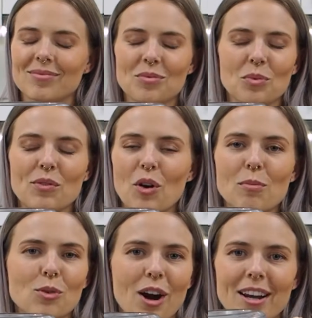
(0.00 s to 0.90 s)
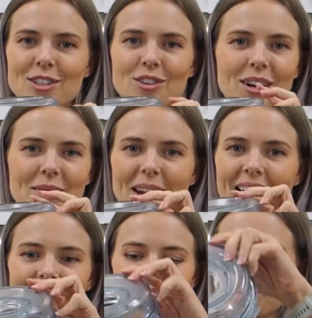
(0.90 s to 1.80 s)
We've got more ice cream
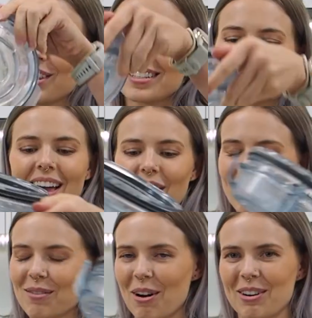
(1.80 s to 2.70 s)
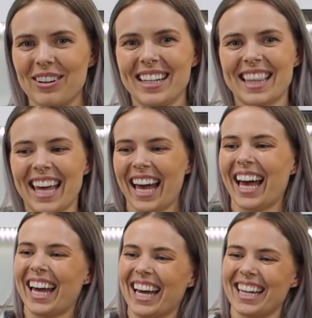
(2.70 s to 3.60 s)
now, so there's nothing wrong with
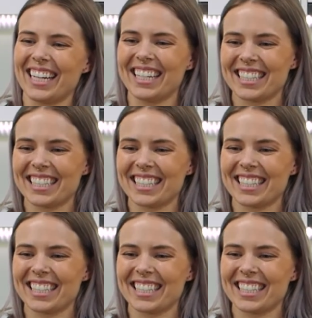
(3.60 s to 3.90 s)
that.